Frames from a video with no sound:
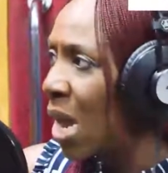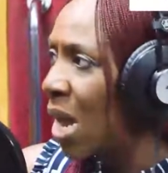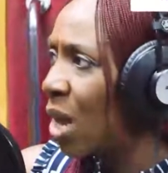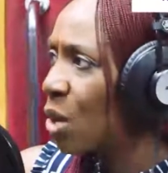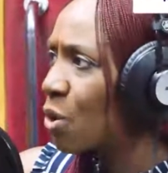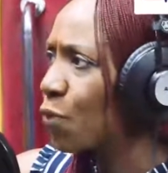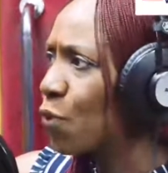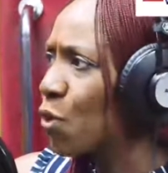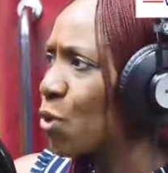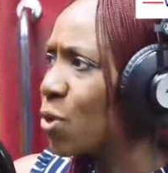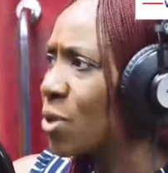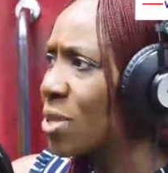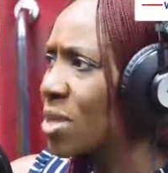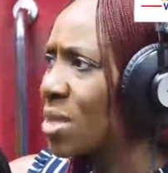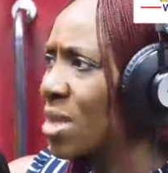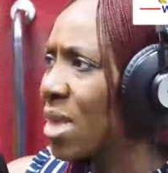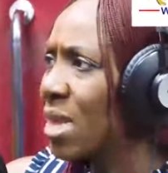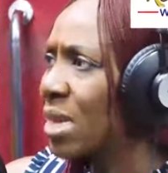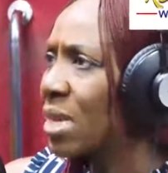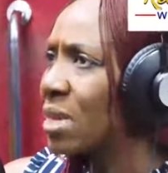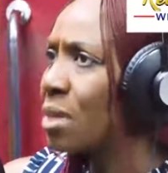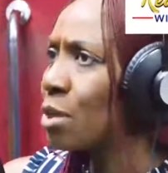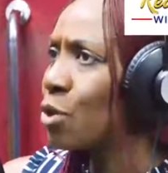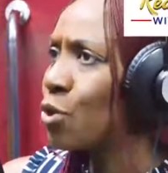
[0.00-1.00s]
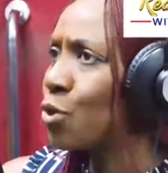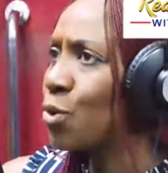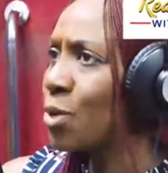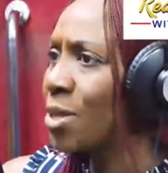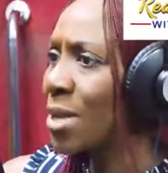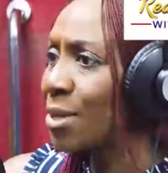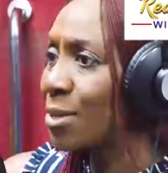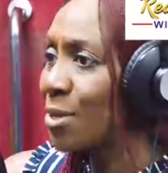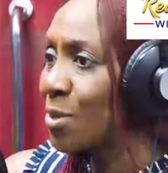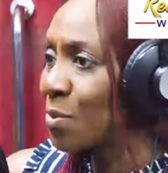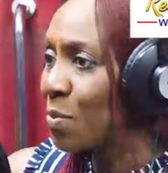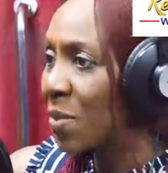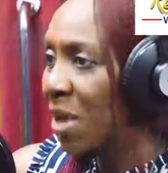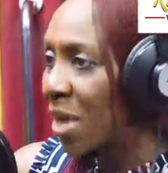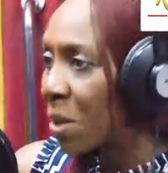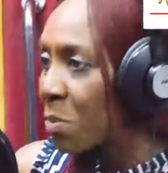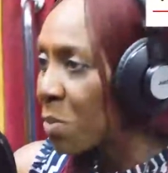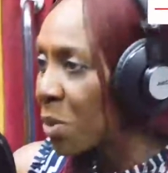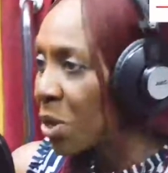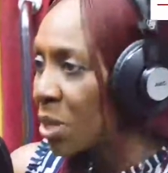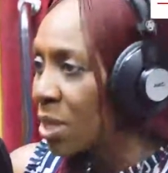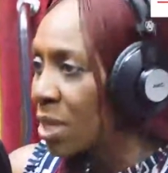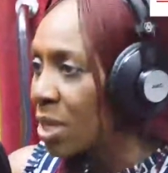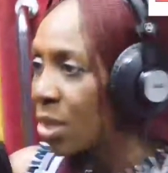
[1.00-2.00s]
And of course, then you start to make
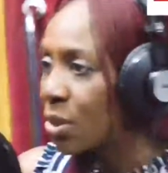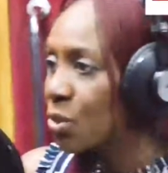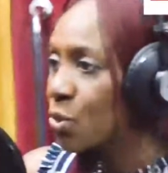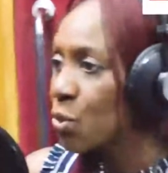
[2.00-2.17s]
money.